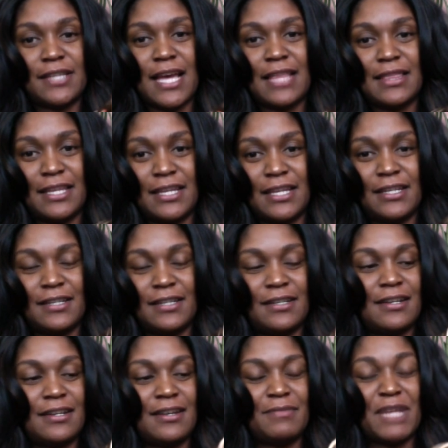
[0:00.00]
I think.
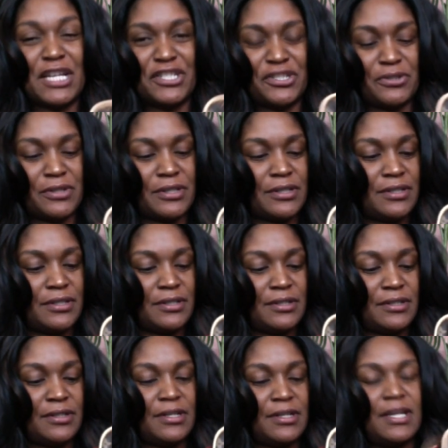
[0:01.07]
I'm not sure.
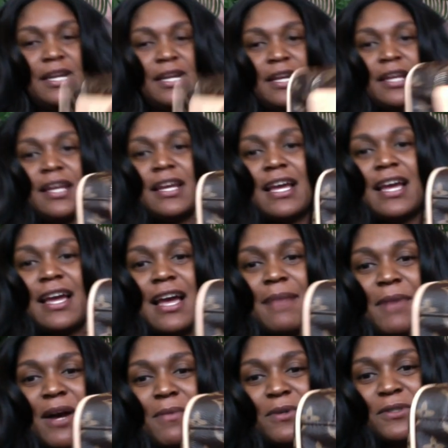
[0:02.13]

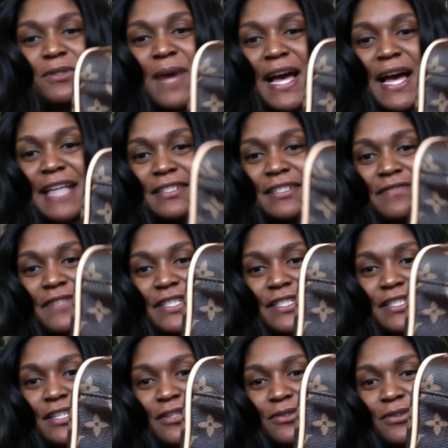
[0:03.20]
I'm almost positive it's
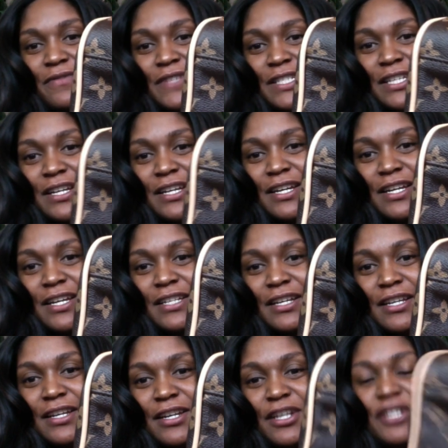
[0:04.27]
the Louis Vuitton
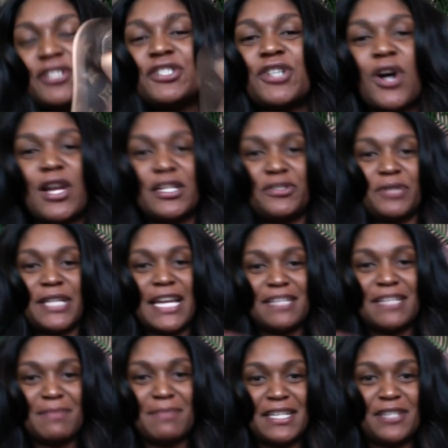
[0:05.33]
toiletry
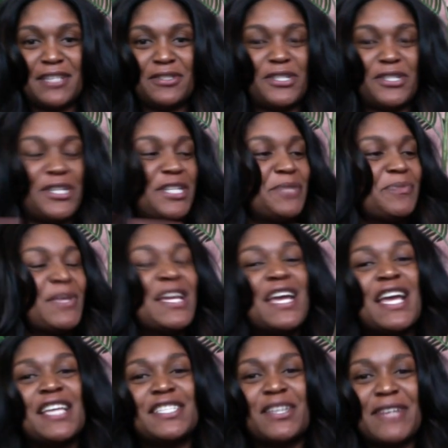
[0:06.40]
case. My nails are dirty.
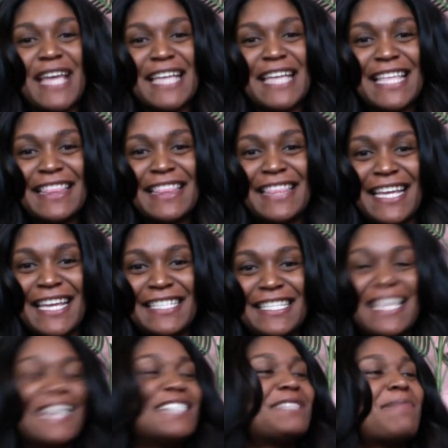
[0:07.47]
So yes, this
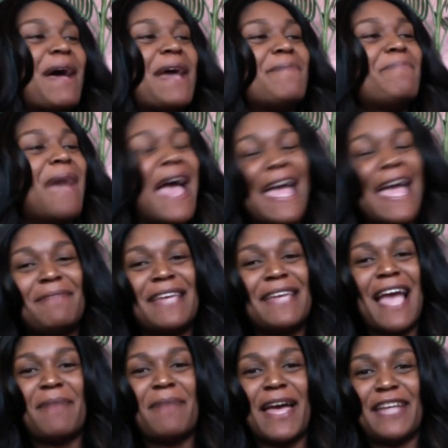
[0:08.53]
is my baby.
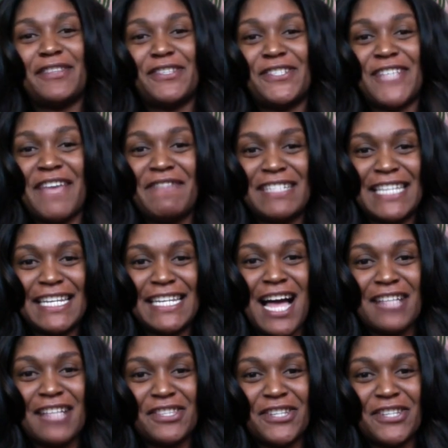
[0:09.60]
I paid
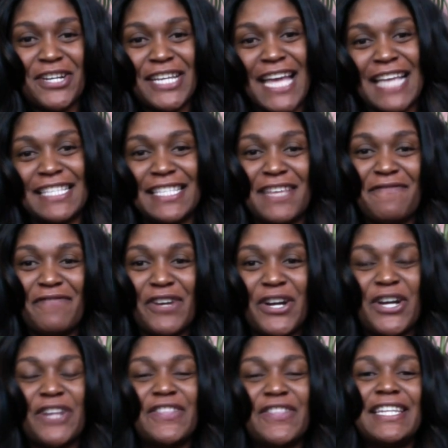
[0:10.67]
$17.38 for
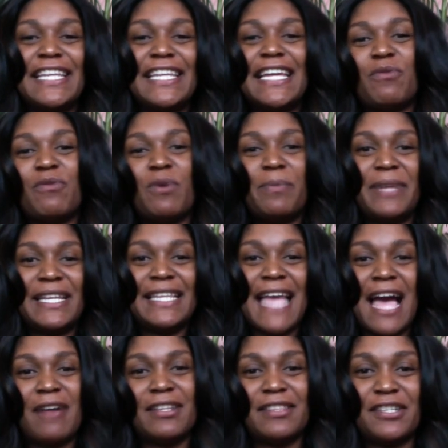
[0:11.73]
her. The link will be
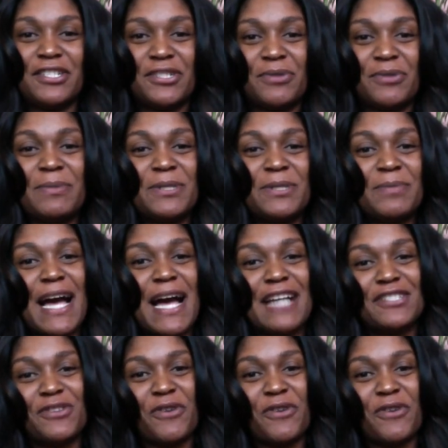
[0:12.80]
down in the description box.